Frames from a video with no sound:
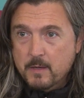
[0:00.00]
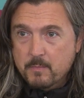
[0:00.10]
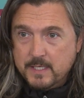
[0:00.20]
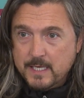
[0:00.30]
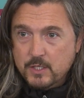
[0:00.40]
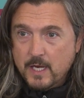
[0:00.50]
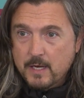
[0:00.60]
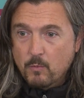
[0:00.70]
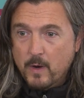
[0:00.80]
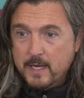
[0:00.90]

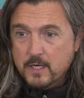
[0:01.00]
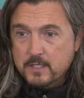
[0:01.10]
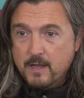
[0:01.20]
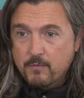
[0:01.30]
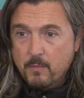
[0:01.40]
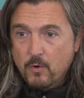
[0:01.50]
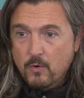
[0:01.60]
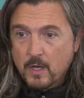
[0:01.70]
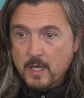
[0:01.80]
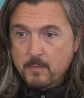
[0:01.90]
positioning when he doesn't have the
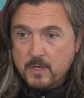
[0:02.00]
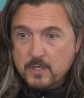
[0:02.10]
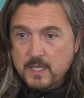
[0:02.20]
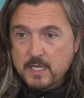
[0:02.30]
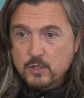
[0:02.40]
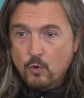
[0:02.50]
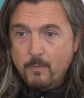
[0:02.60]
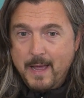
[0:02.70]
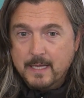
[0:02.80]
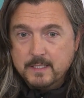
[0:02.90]
ball, because these all
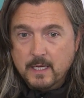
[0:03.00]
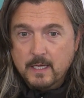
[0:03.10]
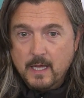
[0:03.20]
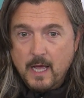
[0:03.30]
matter